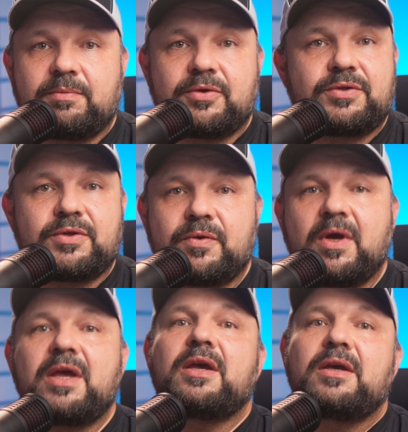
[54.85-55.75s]
Pro II,
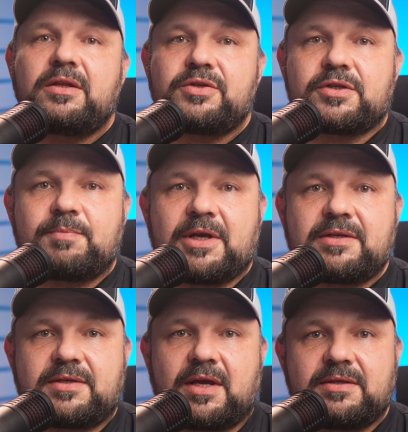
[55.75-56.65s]
it just makes
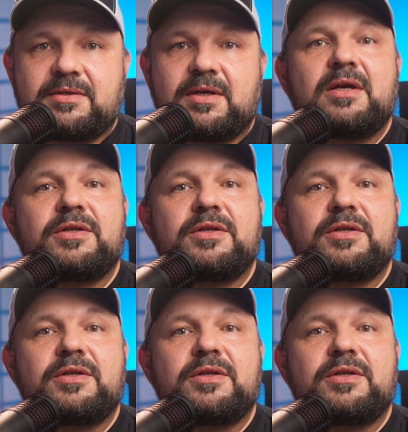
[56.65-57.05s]
sense